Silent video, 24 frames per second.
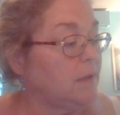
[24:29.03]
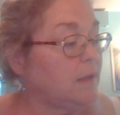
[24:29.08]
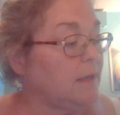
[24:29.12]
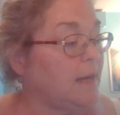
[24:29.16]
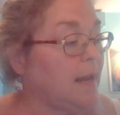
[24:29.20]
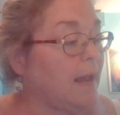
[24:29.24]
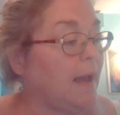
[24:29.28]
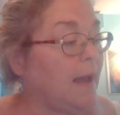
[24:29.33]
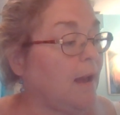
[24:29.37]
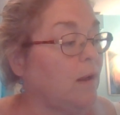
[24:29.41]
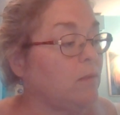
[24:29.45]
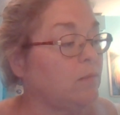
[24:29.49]

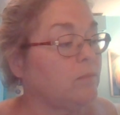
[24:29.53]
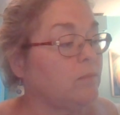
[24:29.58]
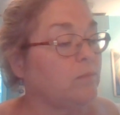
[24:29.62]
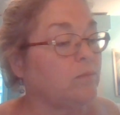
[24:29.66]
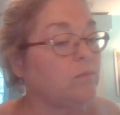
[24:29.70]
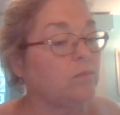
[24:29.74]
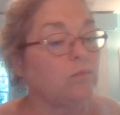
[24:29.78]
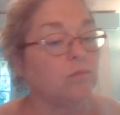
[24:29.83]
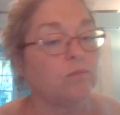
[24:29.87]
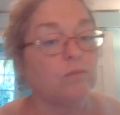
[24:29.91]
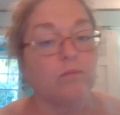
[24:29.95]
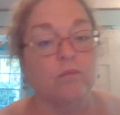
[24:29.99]
Now,
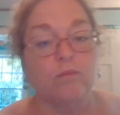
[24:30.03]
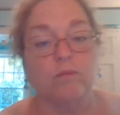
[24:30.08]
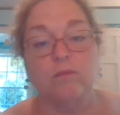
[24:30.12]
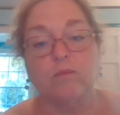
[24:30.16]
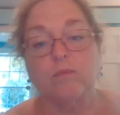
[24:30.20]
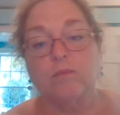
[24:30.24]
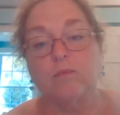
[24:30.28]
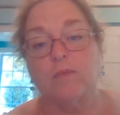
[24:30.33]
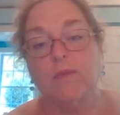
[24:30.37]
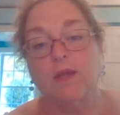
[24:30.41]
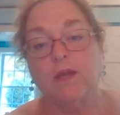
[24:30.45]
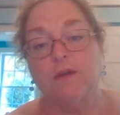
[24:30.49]

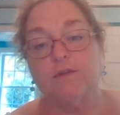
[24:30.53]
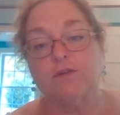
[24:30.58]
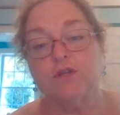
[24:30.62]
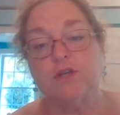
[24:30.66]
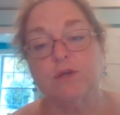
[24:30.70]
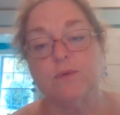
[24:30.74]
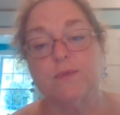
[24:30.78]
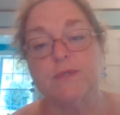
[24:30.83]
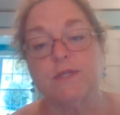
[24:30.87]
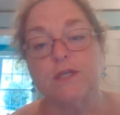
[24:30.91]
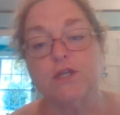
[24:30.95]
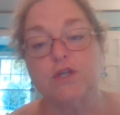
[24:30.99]
if
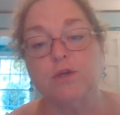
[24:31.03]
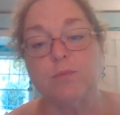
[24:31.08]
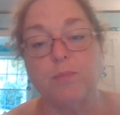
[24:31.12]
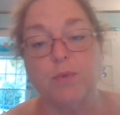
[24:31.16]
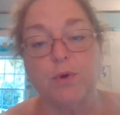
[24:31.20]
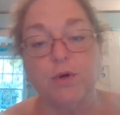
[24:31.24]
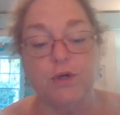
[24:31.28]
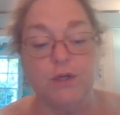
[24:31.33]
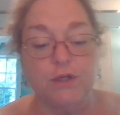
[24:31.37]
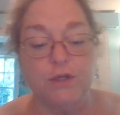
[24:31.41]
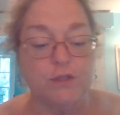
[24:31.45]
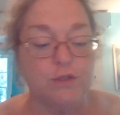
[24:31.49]
she was such a
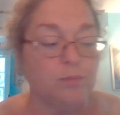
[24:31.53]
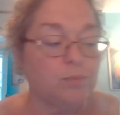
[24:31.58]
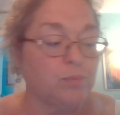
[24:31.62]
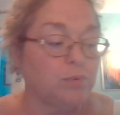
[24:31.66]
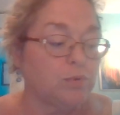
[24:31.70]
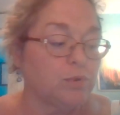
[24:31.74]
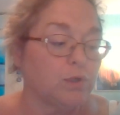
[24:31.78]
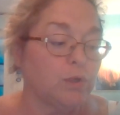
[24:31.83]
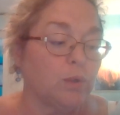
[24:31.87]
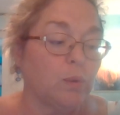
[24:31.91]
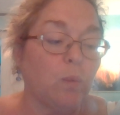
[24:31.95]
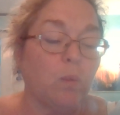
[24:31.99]
Bernie
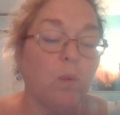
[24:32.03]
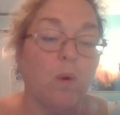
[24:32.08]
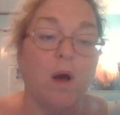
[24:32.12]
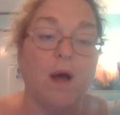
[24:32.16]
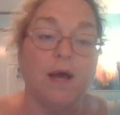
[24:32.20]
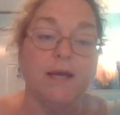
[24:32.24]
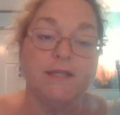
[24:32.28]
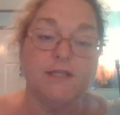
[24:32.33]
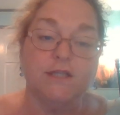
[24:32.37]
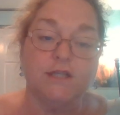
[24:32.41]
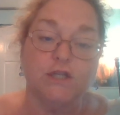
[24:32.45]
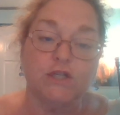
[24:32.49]
supporter,
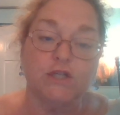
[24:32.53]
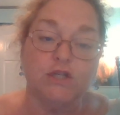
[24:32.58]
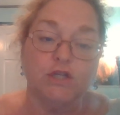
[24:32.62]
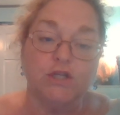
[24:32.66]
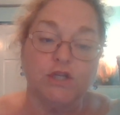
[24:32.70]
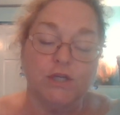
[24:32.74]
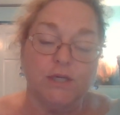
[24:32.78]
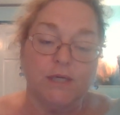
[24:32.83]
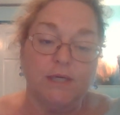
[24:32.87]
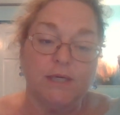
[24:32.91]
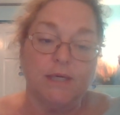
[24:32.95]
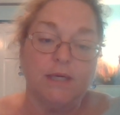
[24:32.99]
why did
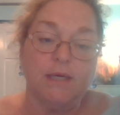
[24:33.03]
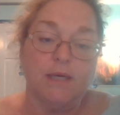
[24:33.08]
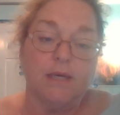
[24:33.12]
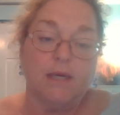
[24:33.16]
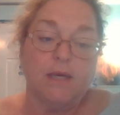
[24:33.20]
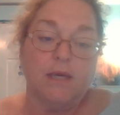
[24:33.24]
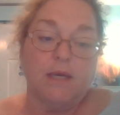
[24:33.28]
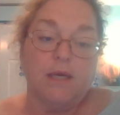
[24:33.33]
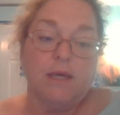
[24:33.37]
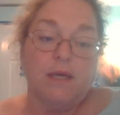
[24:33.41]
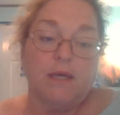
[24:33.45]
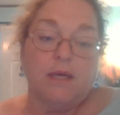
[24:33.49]
she
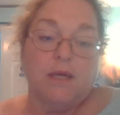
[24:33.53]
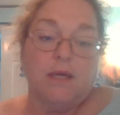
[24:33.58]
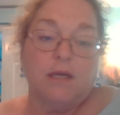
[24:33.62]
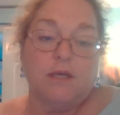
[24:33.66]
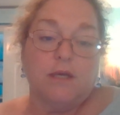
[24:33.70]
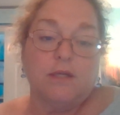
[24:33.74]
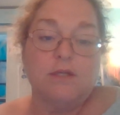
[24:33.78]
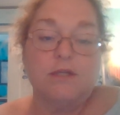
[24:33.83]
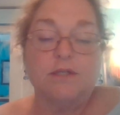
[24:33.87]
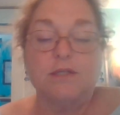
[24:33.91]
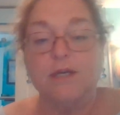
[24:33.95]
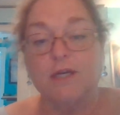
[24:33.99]

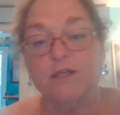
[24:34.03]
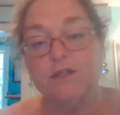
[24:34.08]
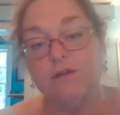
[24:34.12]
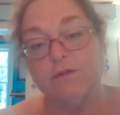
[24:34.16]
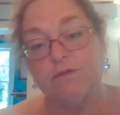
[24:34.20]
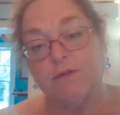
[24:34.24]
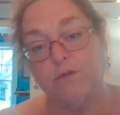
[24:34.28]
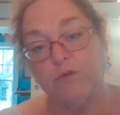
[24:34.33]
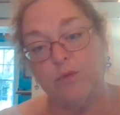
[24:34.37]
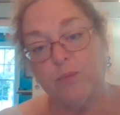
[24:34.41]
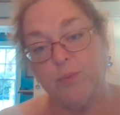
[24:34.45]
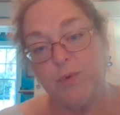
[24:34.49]
decide to
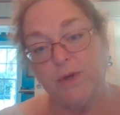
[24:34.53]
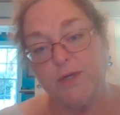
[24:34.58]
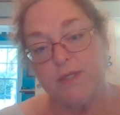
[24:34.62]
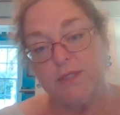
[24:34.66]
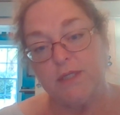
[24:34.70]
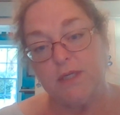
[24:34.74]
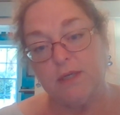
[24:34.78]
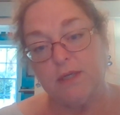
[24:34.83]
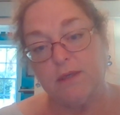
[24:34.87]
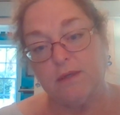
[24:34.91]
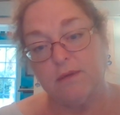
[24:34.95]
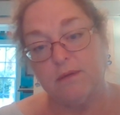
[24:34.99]
run for
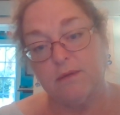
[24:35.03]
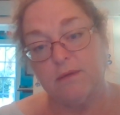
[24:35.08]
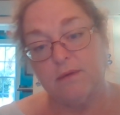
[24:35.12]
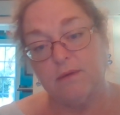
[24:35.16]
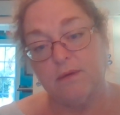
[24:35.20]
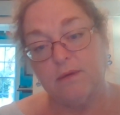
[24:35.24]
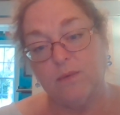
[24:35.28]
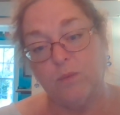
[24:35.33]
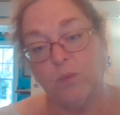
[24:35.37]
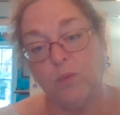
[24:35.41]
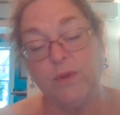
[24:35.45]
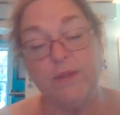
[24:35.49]
president?
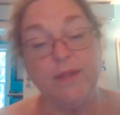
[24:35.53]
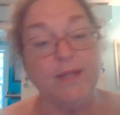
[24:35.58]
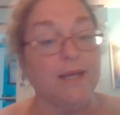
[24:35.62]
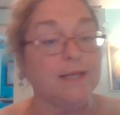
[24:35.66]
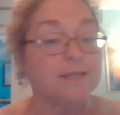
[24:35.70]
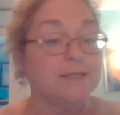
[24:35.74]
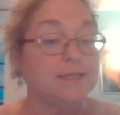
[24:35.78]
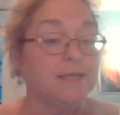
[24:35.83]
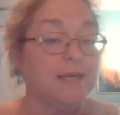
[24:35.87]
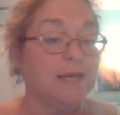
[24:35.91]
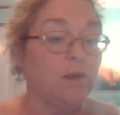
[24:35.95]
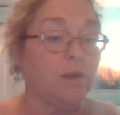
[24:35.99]
Wouldn't
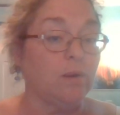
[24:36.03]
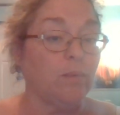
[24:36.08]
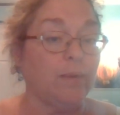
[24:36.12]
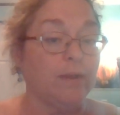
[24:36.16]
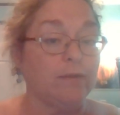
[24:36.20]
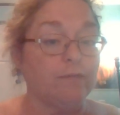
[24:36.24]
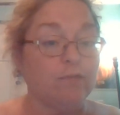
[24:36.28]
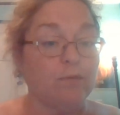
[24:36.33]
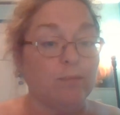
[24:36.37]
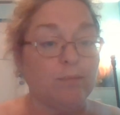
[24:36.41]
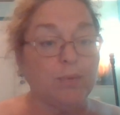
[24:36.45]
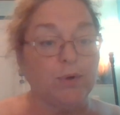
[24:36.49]
that take
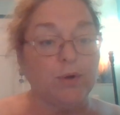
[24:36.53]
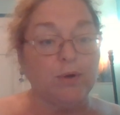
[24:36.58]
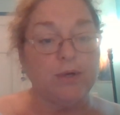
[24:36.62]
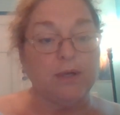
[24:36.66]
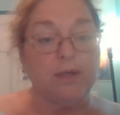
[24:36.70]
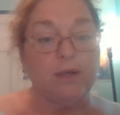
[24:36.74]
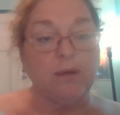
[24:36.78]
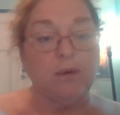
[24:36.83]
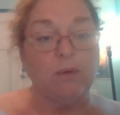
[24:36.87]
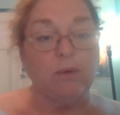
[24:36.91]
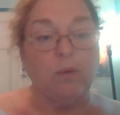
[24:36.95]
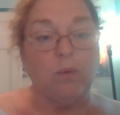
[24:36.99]
away from
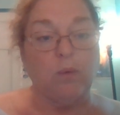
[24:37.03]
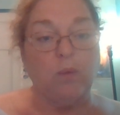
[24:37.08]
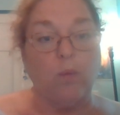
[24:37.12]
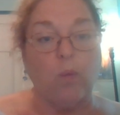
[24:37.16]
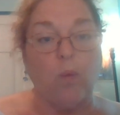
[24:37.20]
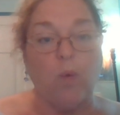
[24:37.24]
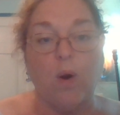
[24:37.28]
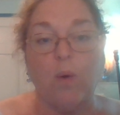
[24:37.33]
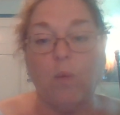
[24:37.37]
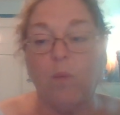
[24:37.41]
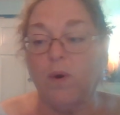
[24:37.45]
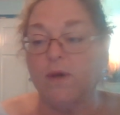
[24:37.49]
Bernie?
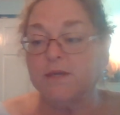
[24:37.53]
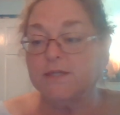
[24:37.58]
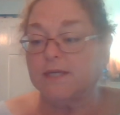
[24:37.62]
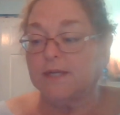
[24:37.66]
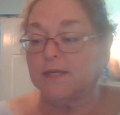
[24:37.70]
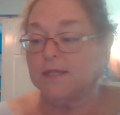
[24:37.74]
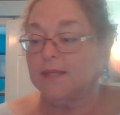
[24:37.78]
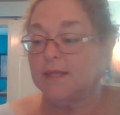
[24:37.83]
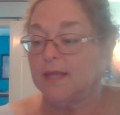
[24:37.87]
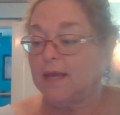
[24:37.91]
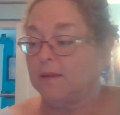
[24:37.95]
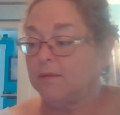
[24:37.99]
What was
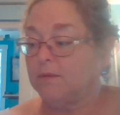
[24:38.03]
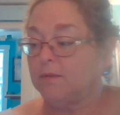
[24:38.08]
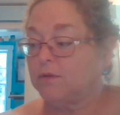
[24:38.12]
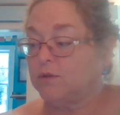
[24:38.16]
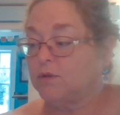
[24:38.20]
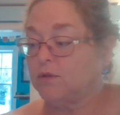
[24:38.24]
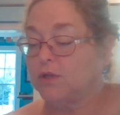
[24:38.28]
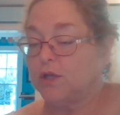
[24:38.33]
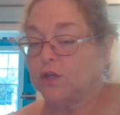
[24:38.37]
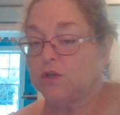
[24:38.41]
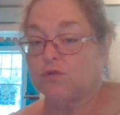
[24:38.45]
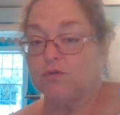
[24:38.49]
it that
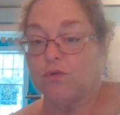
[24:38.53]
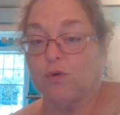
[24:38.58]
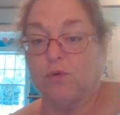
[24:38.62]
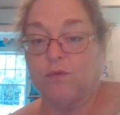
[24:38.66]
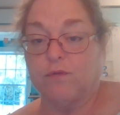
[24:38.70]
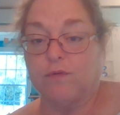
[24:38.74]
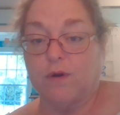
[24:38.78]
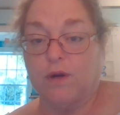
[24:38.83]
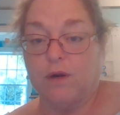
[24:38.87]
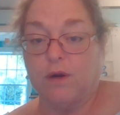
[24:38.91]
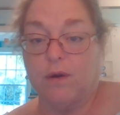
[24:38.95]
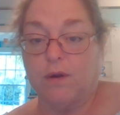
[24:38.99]
that
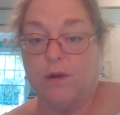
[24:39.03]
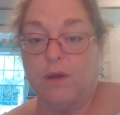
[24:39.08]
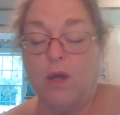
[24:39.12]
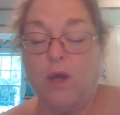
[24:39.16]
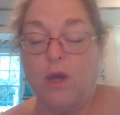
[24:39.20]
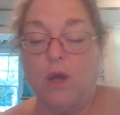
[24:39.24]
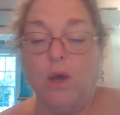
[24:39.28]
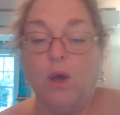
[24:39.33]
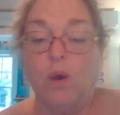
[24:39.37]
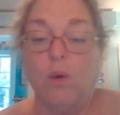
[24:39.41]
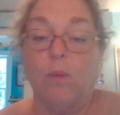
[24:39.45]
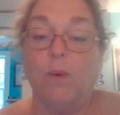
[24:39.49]
drove her?
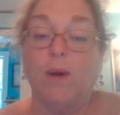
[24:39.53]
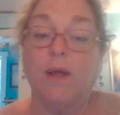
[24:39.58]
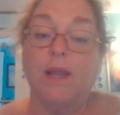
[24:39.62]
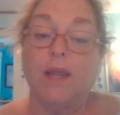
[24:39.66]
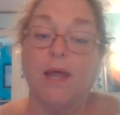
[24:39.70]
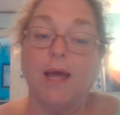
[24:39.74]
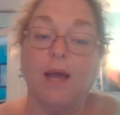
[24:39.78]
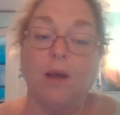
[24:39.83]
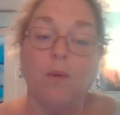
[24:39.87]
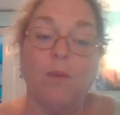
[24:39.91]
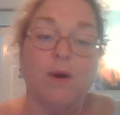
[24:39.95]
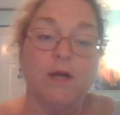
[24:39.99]

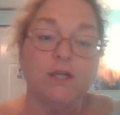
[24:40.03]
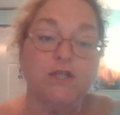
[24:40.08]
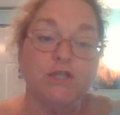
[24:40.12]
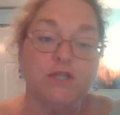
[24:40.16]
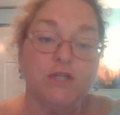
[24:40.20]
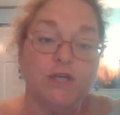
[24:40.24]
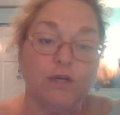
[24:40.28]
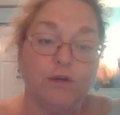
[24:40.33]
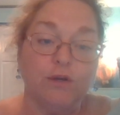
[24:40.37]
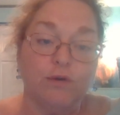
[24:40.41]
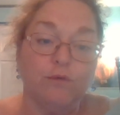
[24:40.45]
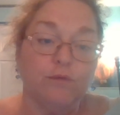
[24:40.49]
Well, I
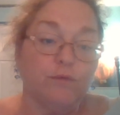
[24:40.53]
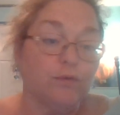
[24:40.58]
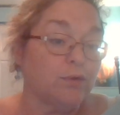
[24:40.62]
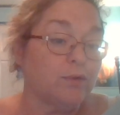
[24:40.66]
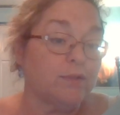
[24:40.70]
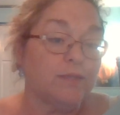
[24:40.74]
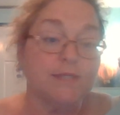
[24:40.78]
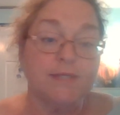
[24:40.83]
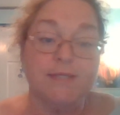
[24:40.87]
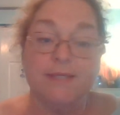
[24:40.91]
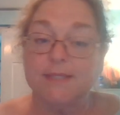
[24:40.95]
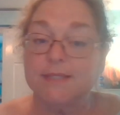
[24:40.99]
watched an interview,
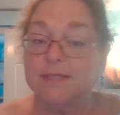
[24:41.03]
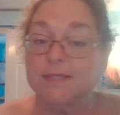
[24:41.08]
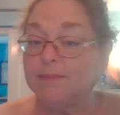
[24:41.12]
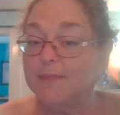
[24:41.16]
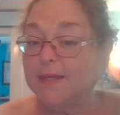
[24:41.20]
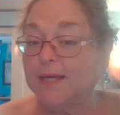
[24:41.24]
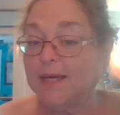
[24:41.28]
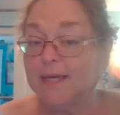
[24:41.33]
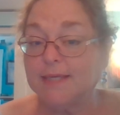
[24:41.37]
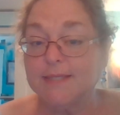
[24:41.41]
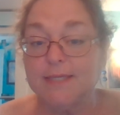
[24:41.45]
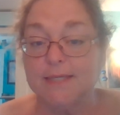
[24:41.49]
and this is
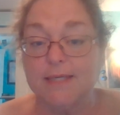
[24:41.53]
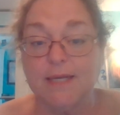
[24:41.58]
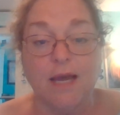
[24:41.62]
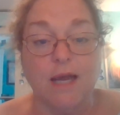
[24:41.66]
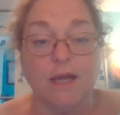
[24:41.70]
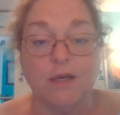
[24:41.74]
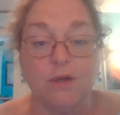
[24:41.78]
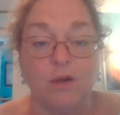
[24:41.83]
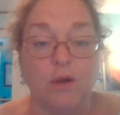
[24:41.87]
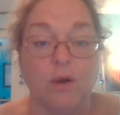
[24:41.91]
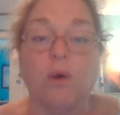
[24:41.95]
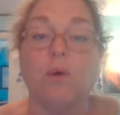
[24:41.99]
something I did
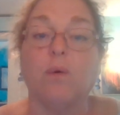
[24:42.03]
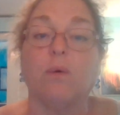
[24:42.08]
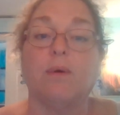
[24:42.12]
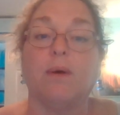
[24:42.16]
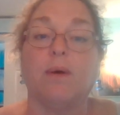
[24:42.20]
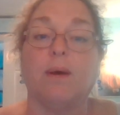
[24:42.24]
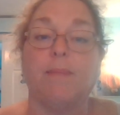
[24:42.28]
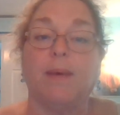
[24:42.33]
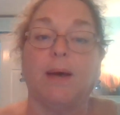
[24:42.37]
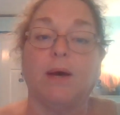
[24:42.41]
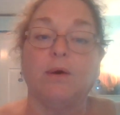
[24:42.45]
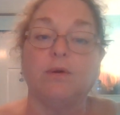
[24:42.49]
not know
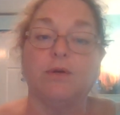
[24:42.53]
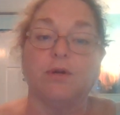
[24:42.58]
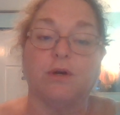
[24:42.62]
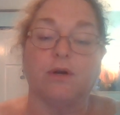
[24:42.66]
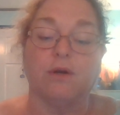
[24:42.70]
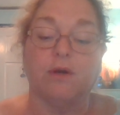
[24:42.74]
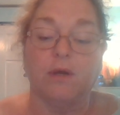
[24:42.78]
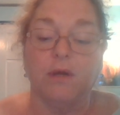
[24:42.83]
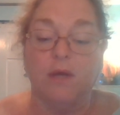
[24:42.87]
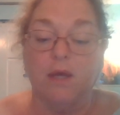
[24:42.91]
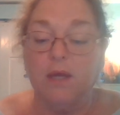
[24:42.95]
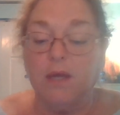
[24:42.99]
about
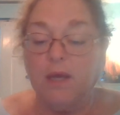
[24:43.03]
her,